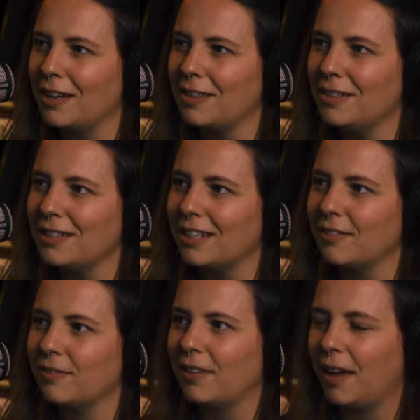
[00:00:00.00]
others, and
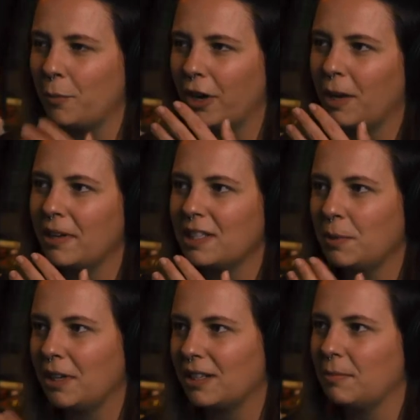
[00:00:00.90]
if I'm wearing a mask to
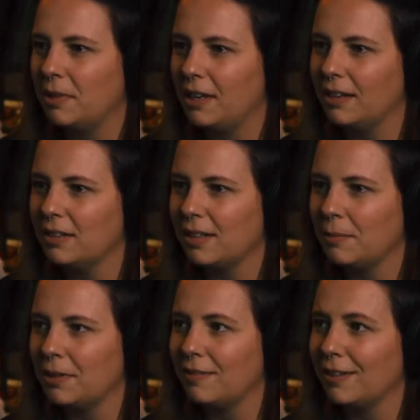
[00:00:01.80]
protect somebody else, I
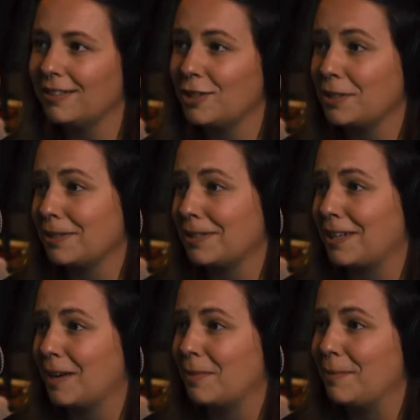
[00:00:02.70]
believe that Jesus has
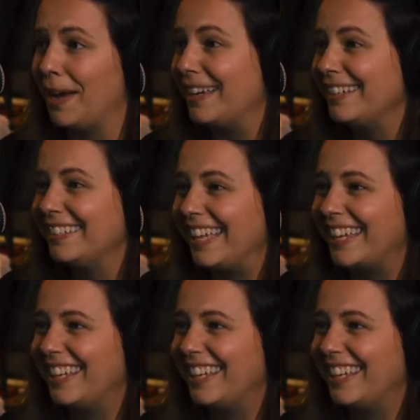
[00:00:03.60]
got my back. Like